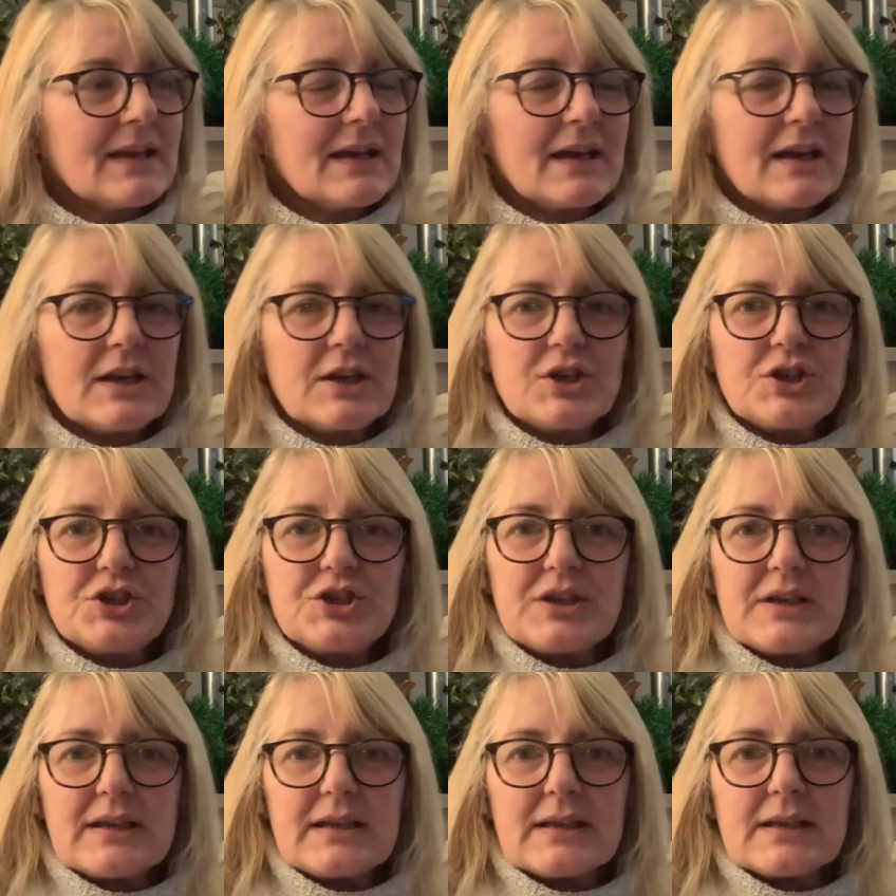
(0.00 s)
And
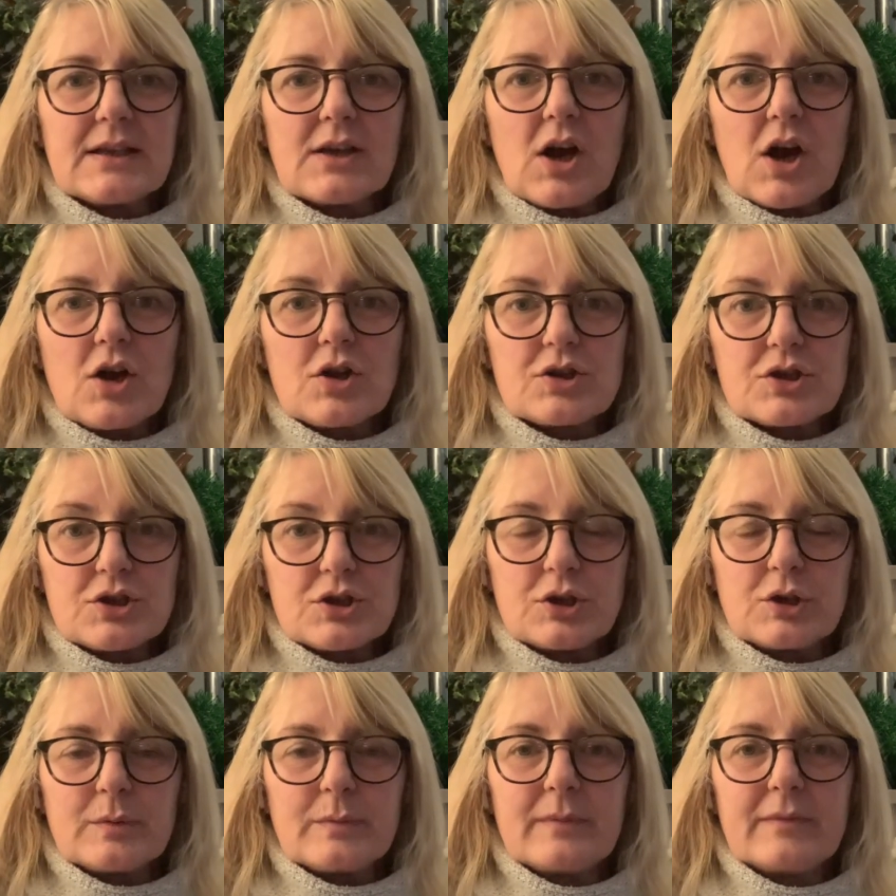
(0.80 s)
she got
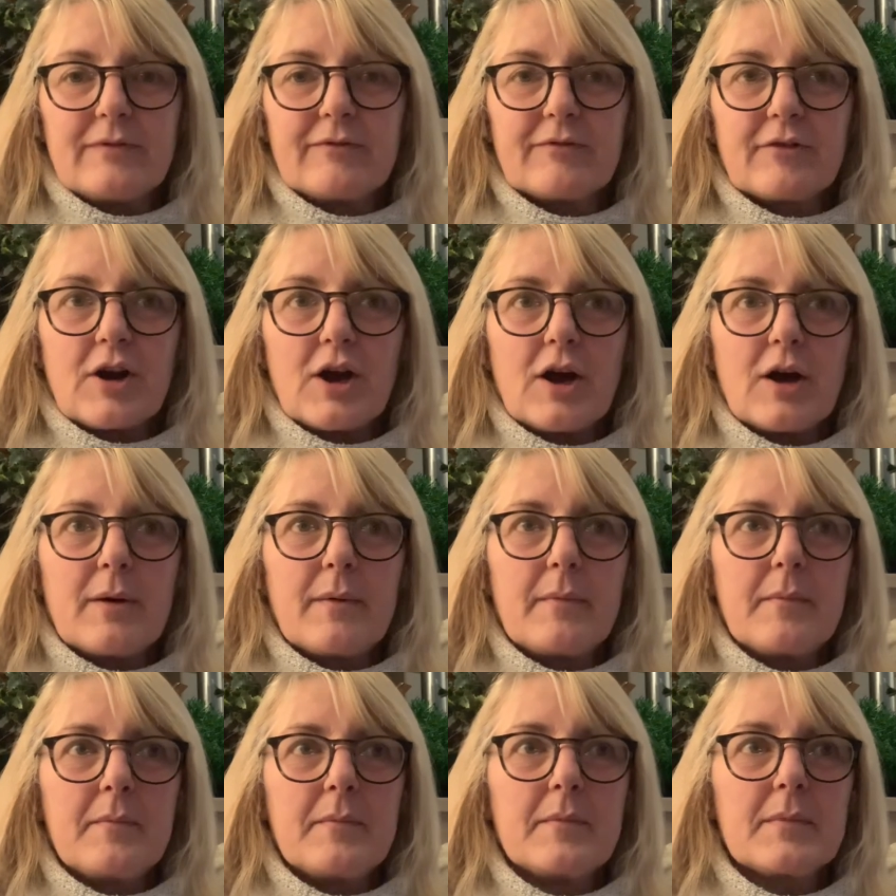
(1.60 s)
some
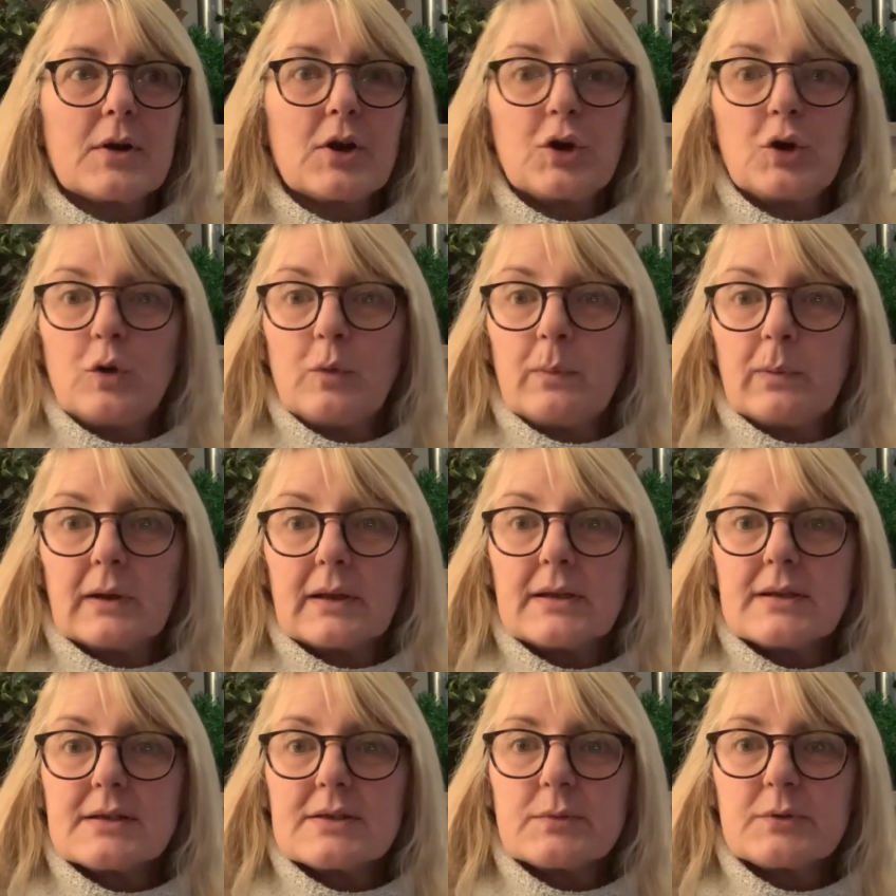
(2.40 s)
from
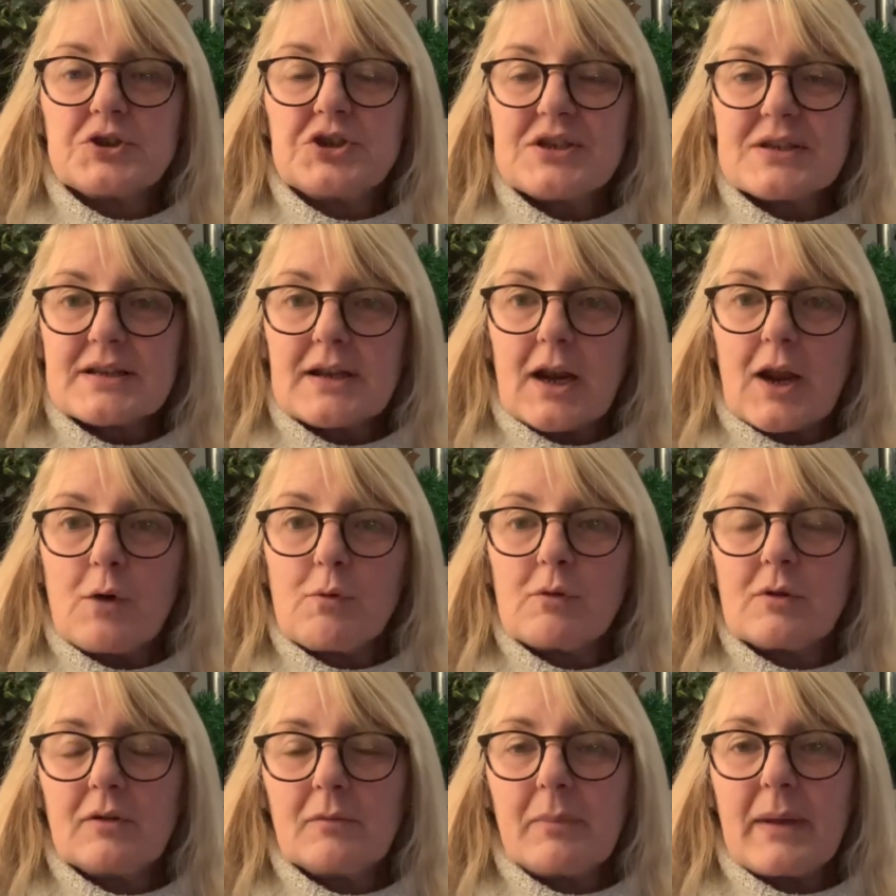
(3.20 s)
Couplin's, which is a
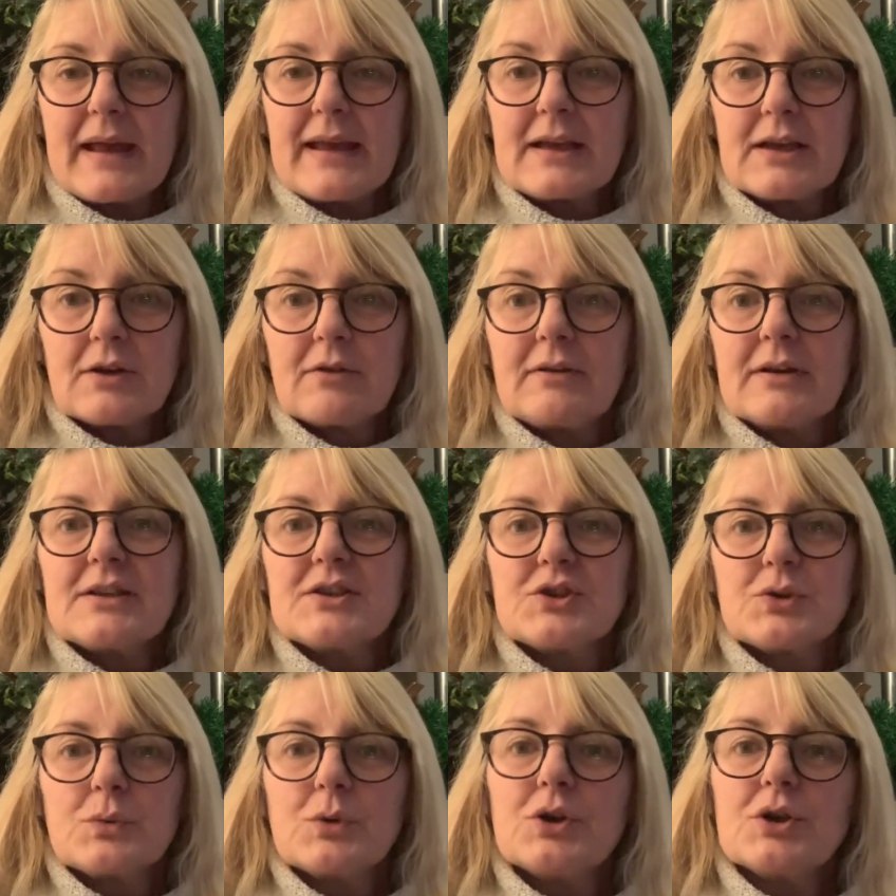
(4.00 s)
local bakery
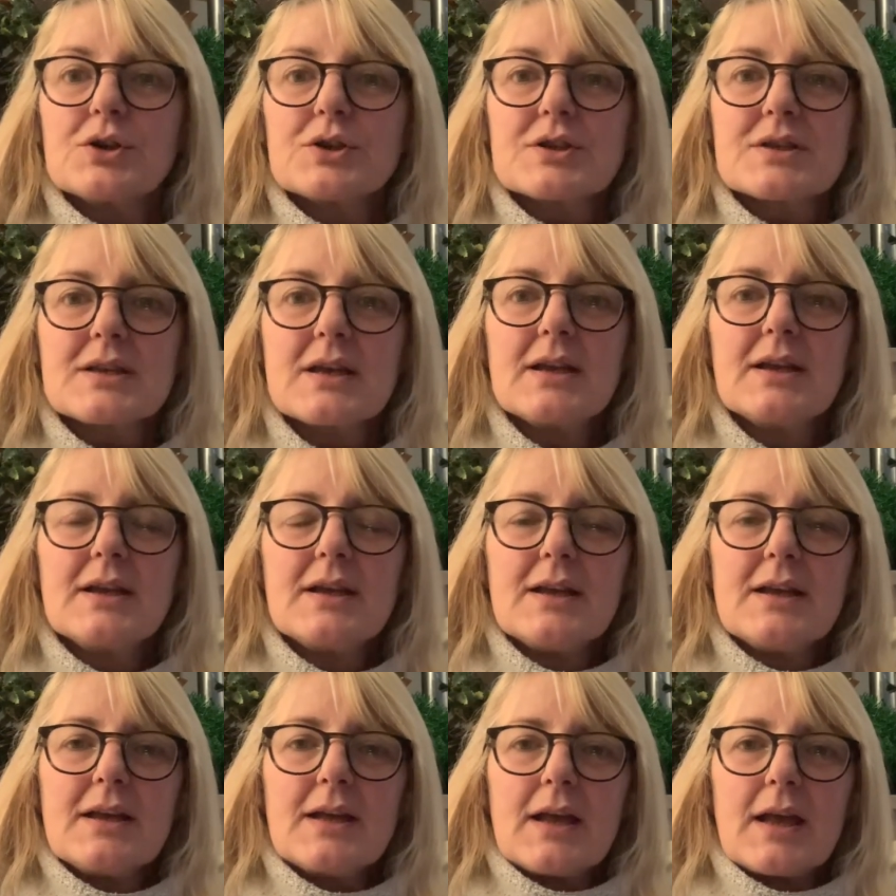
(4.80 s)
to us.
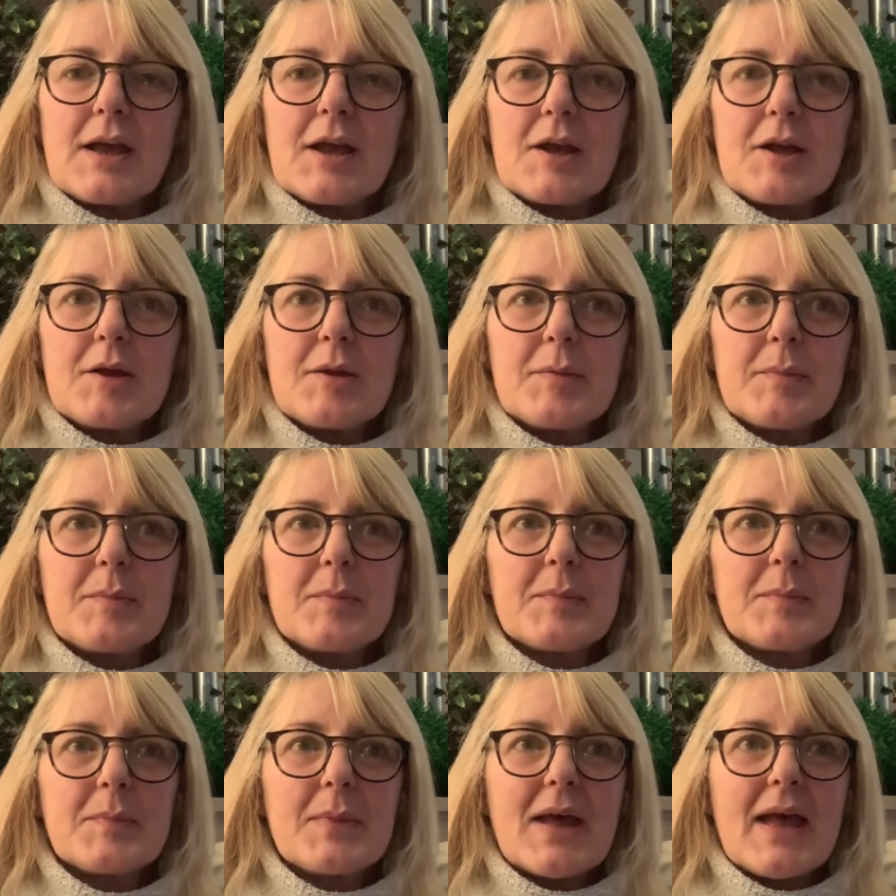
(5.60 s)

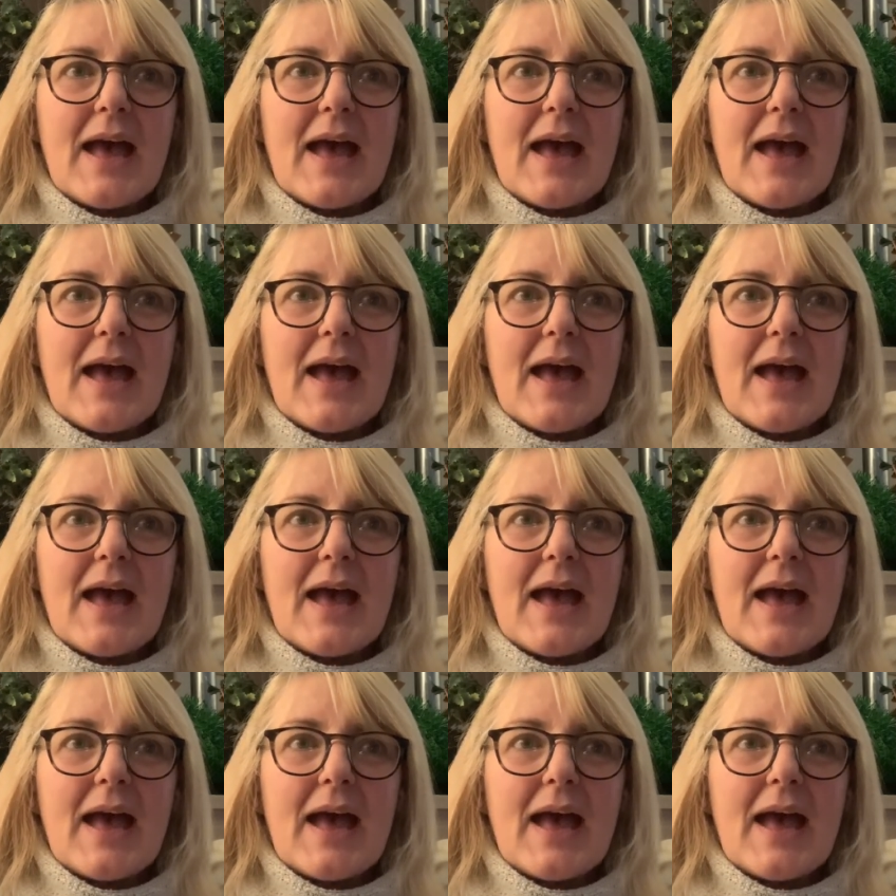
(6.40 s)
And